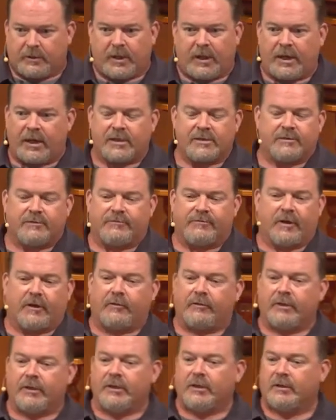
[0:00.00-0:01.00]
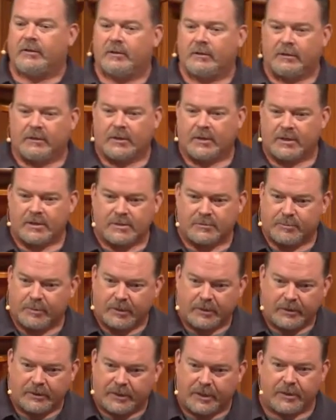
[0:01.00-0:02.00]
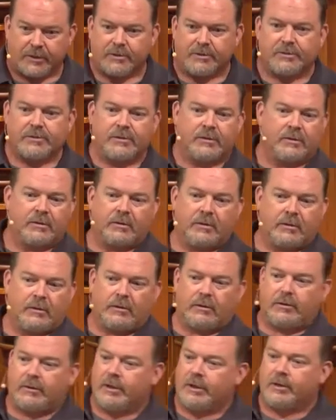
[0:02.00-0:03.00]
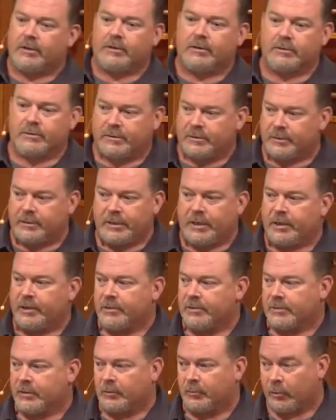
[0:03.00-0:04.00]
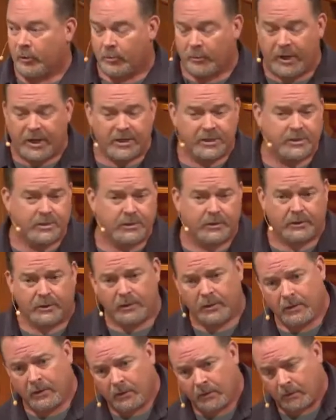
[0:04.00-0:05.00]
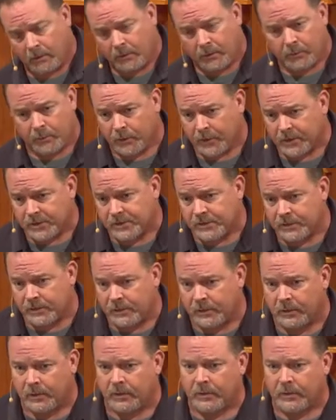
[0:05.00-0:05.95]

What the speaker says: has a felony. He spent years and years on probation or in prison